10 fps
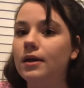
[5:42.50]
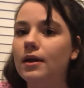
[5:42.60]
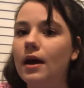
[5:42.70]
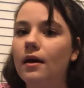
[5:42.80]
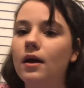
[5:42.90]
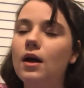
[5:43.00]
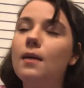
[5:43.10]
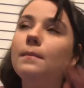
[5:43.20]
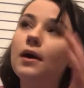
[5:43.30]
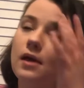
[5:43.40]
yeah.
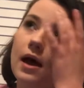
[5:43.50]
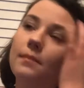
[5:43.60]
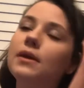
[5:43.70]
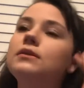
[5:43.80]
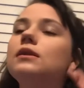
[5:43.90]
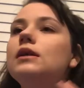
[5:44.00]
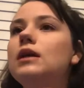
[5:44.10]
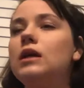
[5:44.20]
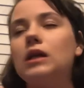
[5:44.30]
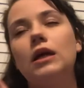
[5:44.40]
But yeah, basically
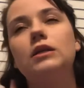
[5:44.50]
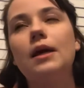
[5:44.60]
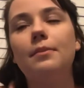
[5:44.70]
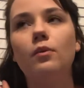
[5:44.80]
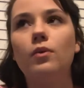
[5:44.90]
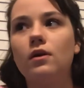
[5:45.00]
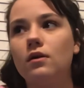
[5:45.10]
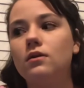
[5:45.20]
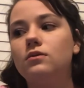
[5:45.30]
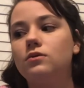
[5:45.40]
any like type of
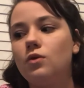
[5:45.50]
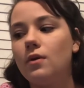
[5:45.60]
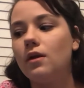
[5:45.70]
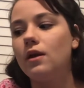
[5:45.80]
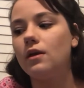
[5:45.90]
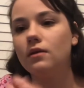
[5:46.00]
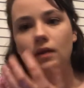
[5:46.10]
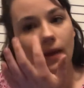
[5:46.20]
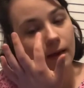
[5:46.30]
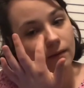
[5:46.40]
weird toilet.
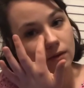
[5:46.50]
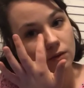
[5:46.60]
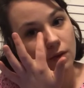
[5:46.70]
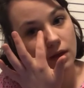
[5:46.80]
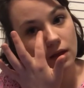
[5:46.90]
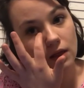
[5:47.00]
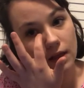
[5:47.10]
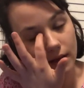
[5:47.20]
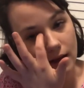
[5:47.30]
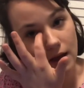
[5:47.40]
Like if a toilet
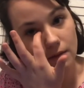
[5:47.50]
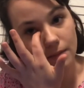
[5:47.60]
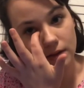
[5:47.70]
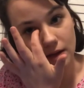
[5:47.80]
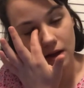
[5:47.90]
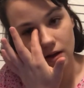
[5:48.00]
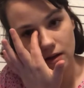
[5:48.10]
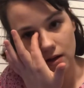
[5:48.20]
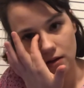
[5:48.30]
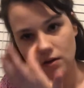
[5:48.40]
like had a bidet in
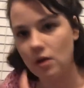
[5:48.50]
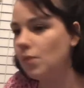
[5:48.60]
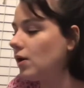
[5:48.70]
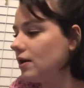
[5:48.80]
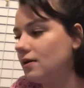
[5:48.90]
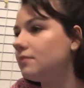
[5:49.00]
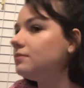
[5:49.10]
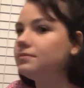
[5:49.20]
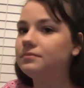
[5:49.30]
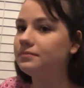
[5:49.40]
it, no bueno.
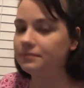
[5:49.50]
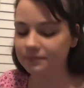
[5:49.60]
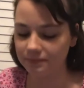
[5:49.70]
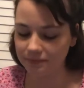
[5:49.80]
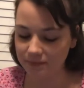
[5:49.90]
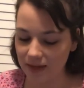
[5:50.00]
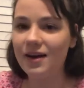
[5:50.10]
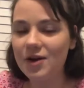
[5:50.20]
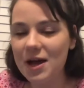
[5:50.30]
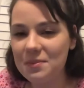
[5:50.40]
Mm
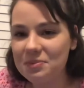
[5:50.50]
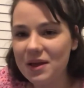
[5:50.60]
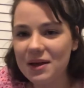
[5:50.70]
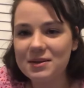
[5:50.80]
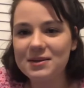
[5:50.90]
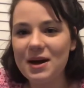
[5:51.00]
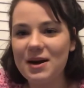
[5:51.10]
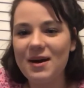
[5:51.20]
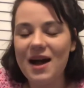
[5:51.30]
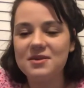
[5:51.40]
okay, so
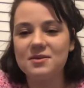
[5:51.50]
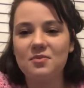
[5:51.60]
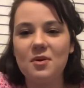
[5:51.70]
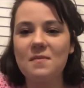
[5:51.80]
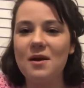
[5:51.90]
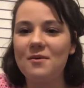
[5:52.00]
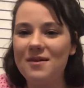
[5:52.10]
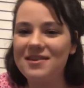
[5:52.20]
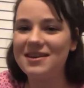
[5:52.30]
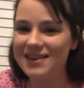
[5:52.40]
I support
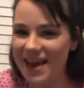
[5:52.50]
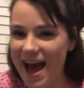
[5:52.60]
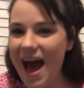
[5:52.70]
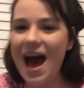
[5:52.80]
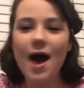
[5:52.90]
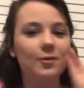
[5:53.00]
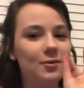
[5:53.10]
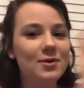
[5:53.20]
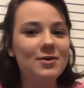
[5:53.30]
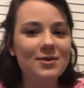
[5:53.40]
marijuana. Yeah,
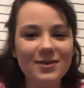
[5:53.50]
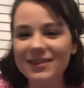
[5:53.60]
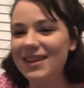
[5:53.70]
woo!